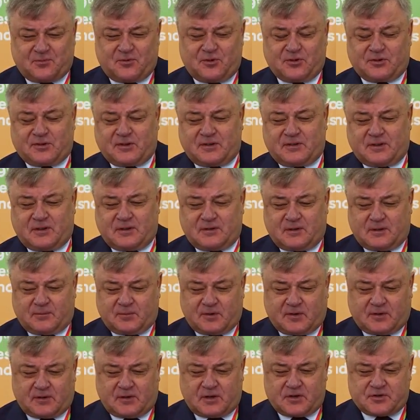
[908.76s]

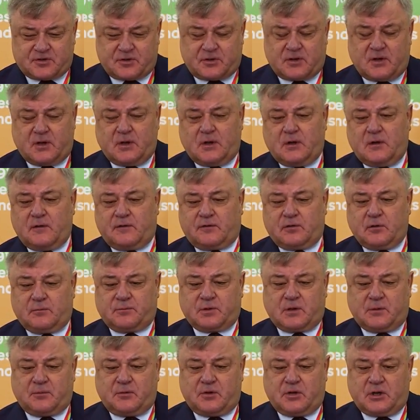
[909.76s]
use
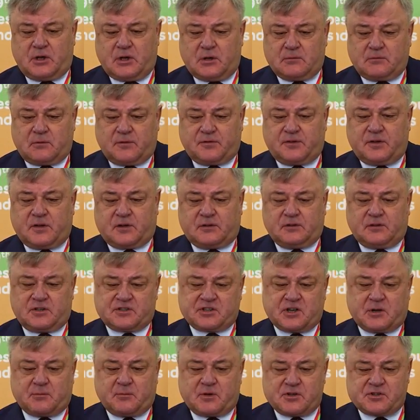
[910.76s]
digitization and
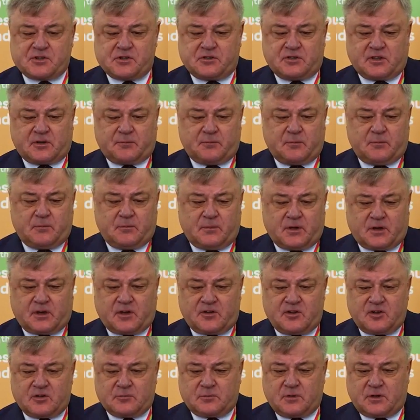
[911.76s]
digitalization,
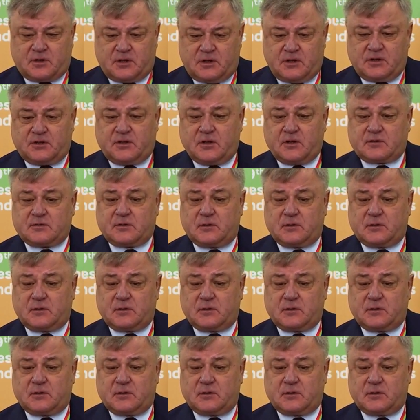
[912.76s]
and we use